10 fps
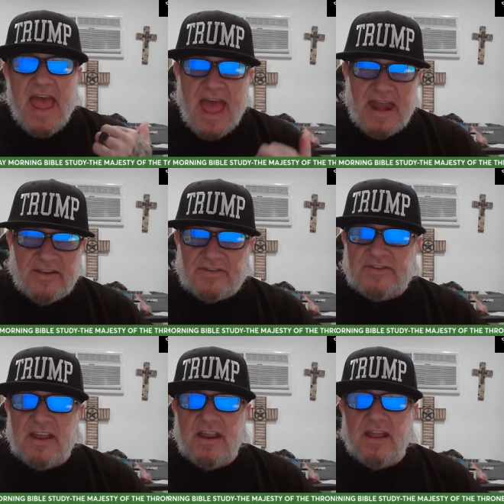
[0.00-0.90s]
and is
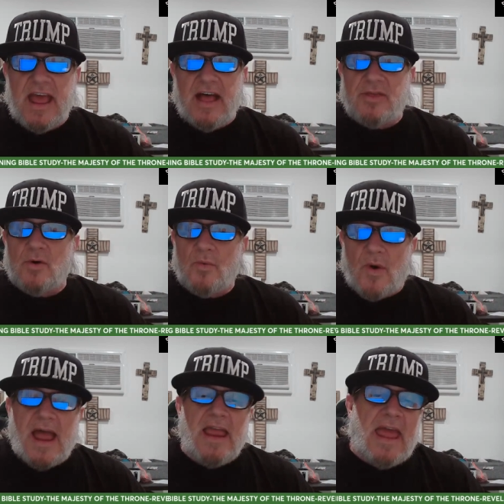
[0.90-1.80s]
seated at the
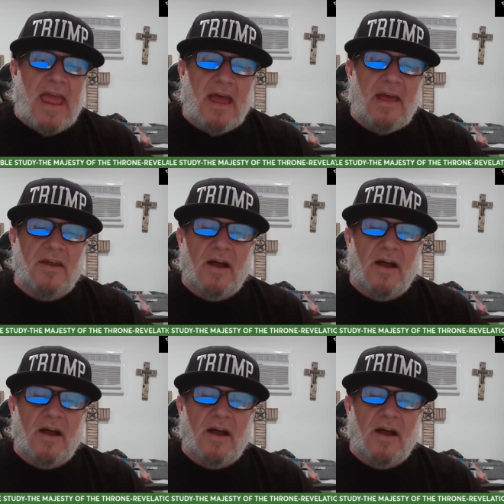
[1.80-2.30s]
right hand